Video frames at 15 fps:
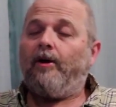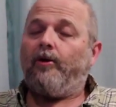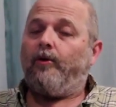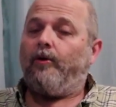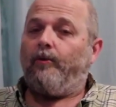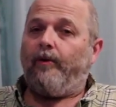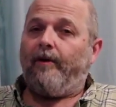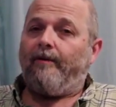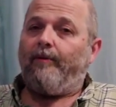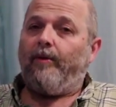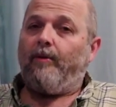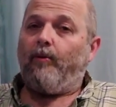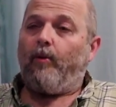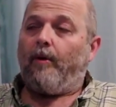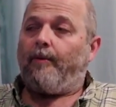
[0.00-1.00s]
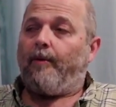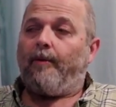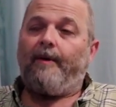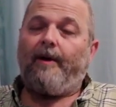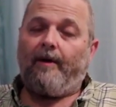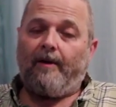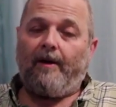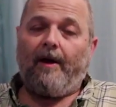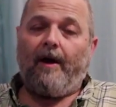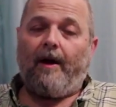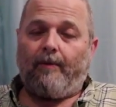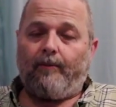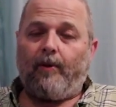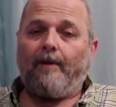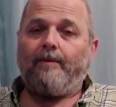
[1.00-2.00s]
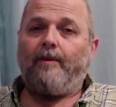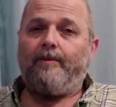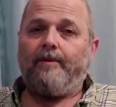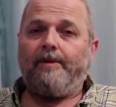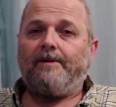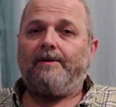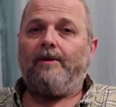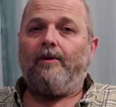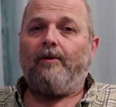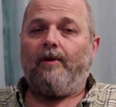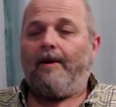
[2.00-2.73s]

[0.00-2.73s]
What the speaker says: Could we have been more prepared? Yeah, probably so.